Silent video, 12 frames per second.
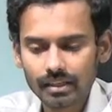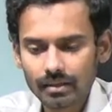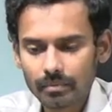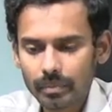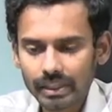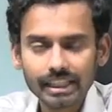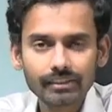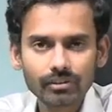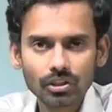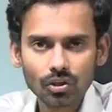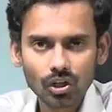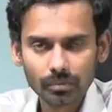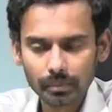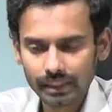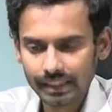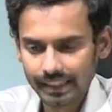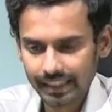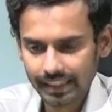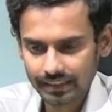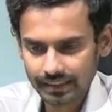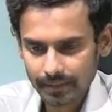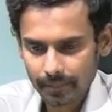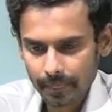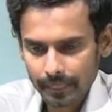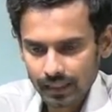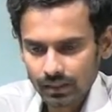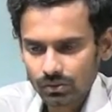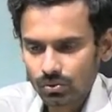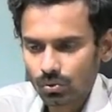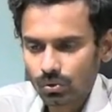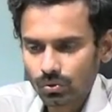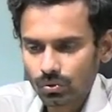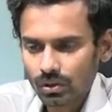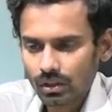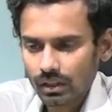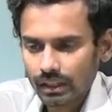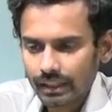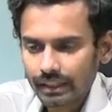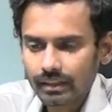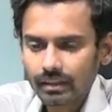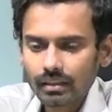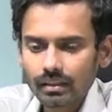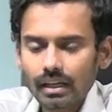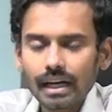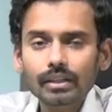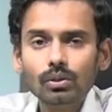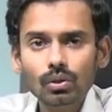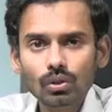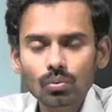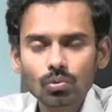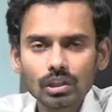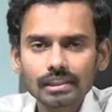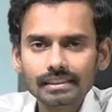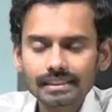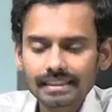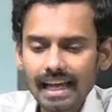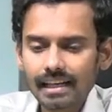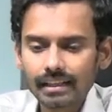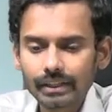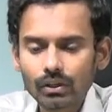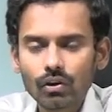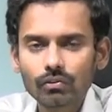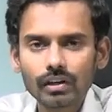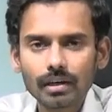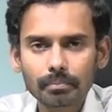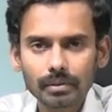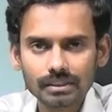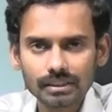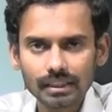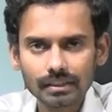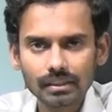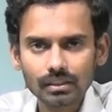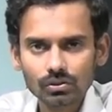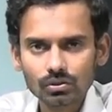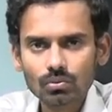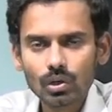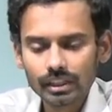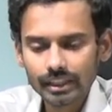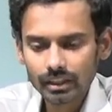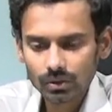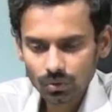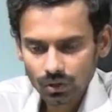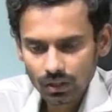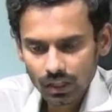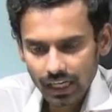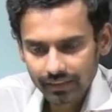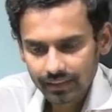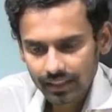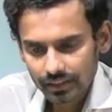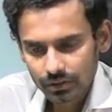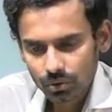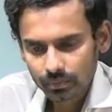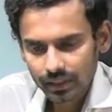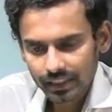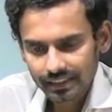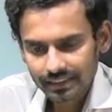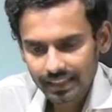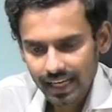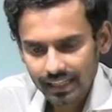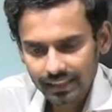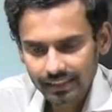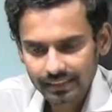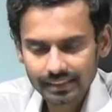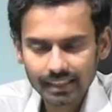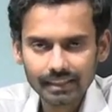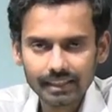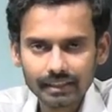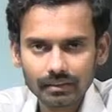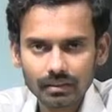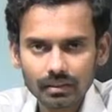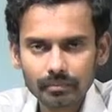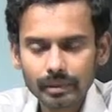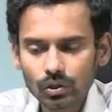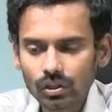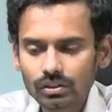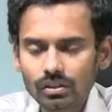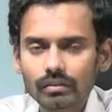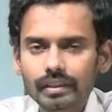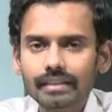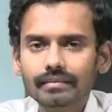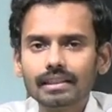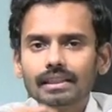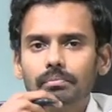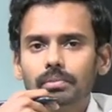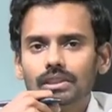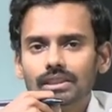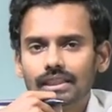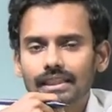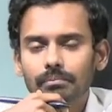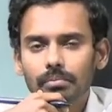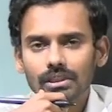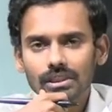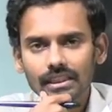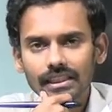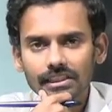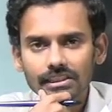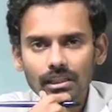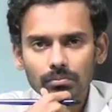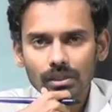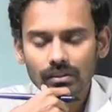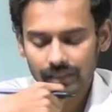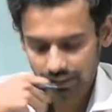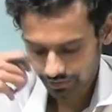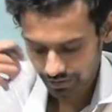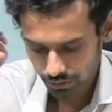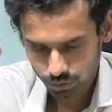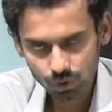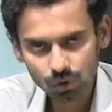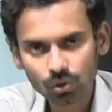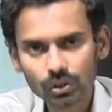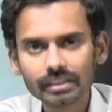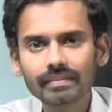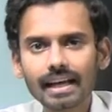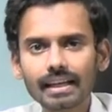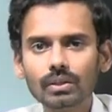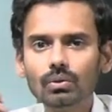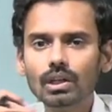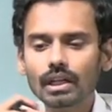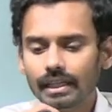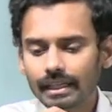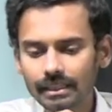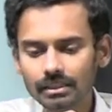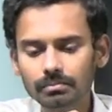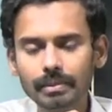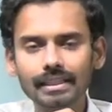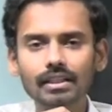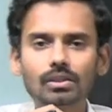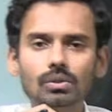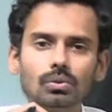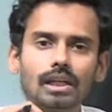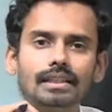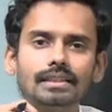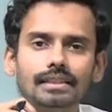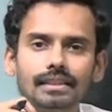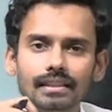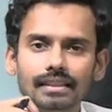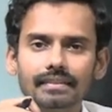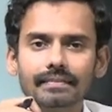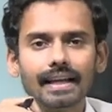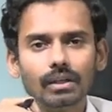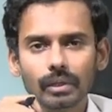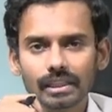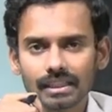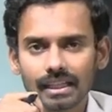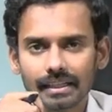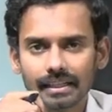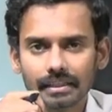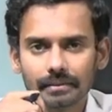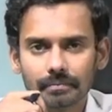But it will not be the case. So here I don't know what is the salary of a person. So what I do, I will assume that his salary is 100, because whenever the person in percentage chapter, whenever you don't know the value, it is better to consider the value as 100.